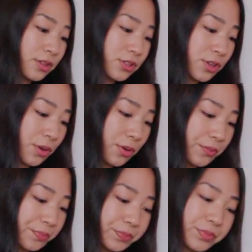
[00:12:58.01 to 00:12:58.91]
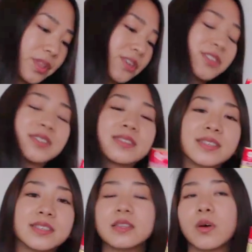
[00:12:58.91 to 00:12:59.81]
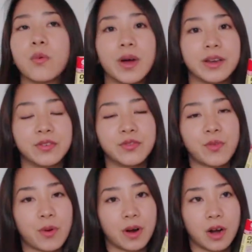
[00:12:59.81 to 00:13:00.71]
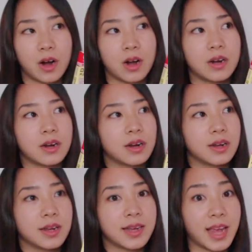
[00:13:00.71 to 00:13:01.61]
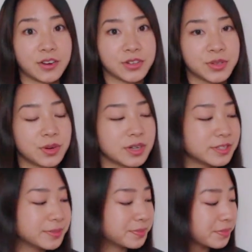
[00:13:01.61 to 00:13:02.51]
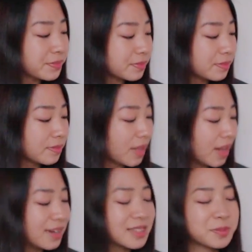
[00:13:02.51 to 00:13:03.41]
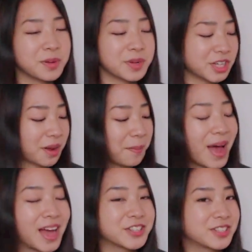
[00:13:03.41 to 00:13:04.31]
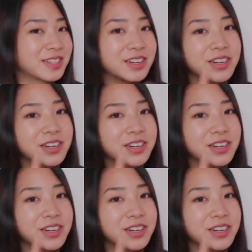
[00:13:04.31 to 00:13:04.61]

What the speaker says: So there's this one for canker sores, and it's pretty much like a patch in here,